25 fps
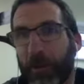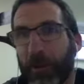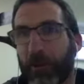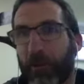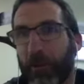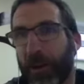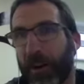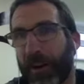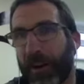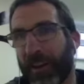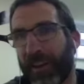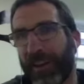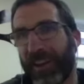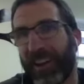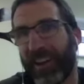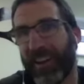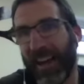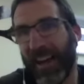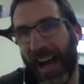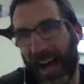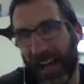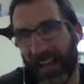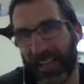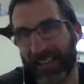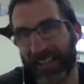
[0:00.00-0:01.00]
who were
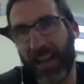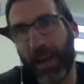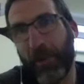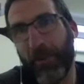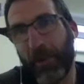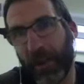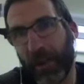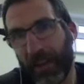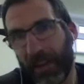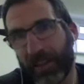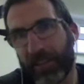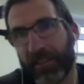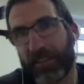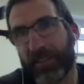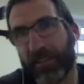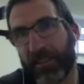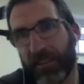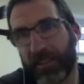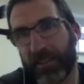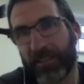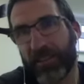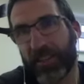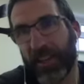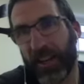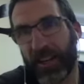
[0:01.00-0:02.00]
academically
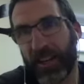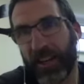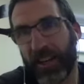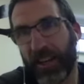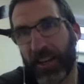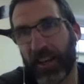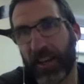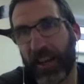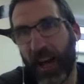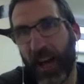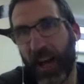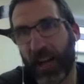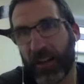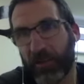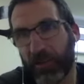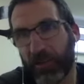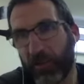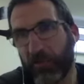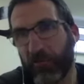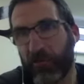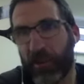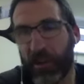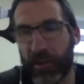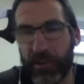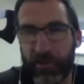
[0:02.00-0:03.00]
studying and
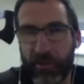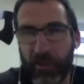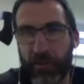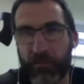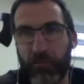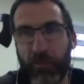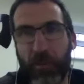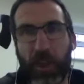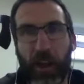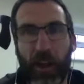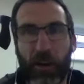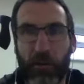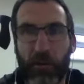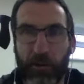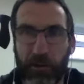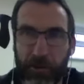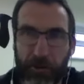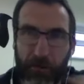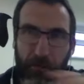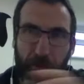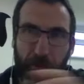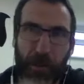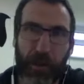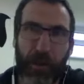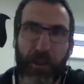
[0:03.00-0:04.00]
doing research, but then
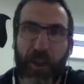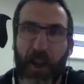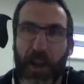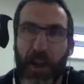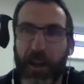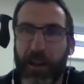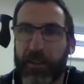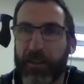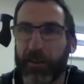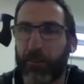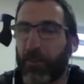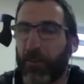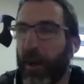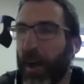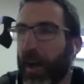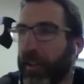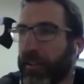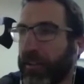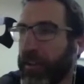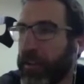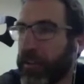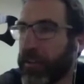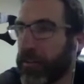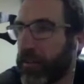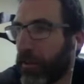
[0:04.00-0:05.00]
also putting that into
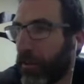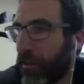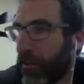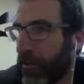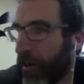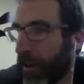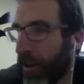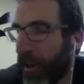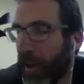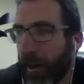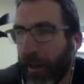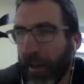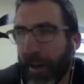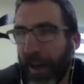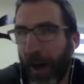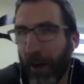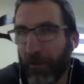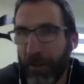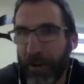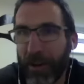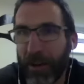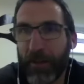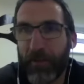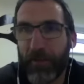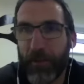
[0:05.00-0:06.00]
practice. So I
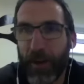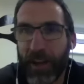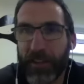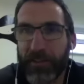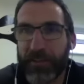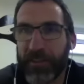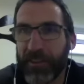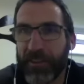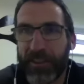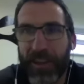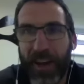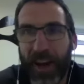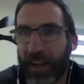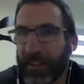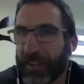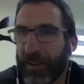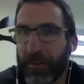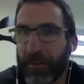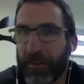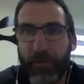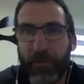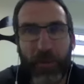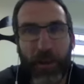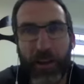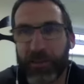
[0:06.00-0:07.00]
really fancied that. I
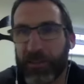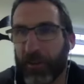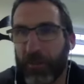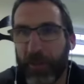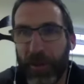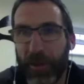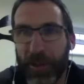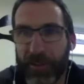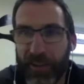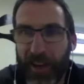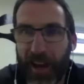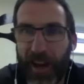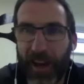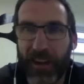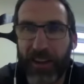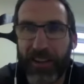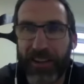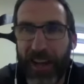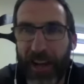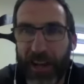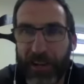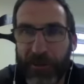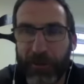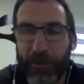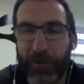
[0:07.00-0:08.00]
didn't fancy being sat at a
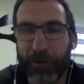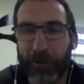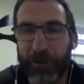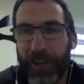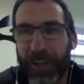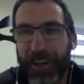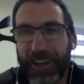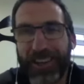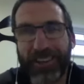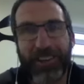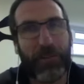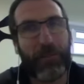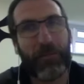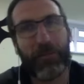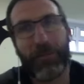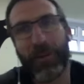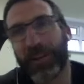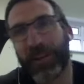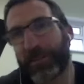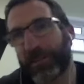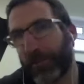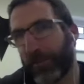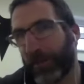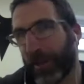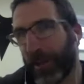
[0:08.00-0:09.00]
desk all day. I didn't
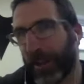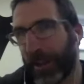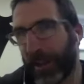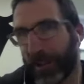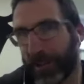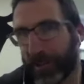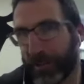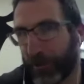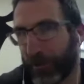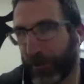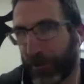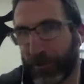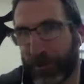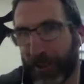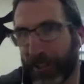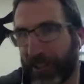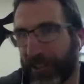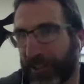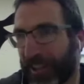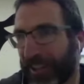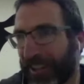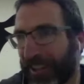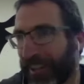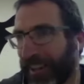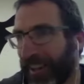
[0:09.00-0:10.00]
fancy being in a school
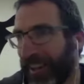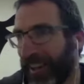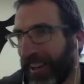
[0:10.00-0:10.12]
teaching